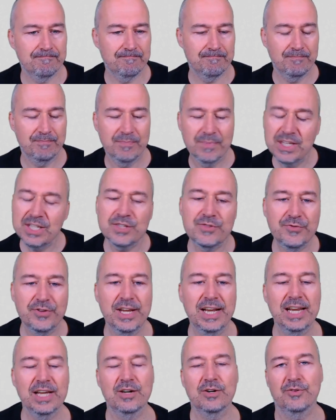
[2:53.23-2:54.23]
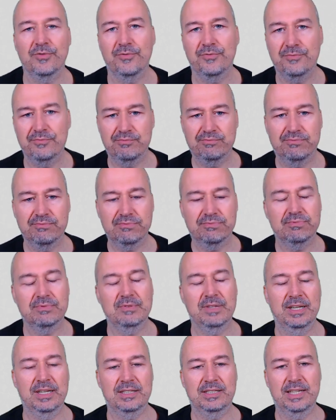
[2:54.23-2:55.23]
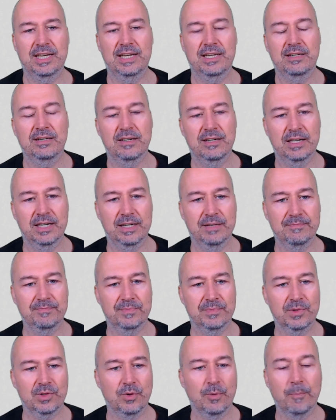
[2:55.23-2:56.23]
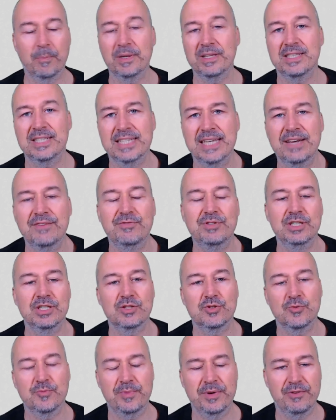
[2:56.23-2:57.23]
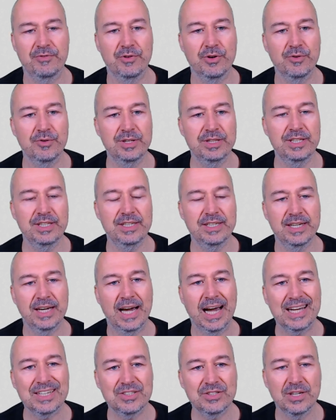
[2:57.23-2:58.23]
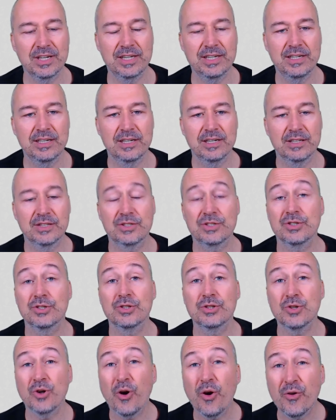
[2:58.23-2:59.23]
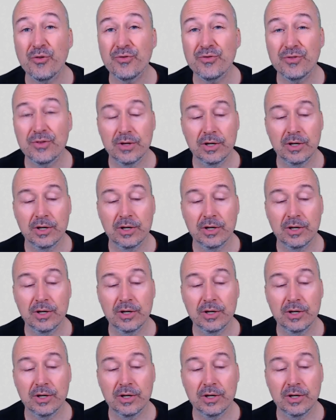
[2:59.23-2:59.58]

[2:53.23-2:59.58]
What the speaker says: this feeling of, let's say, complete safety and superiority actually turned off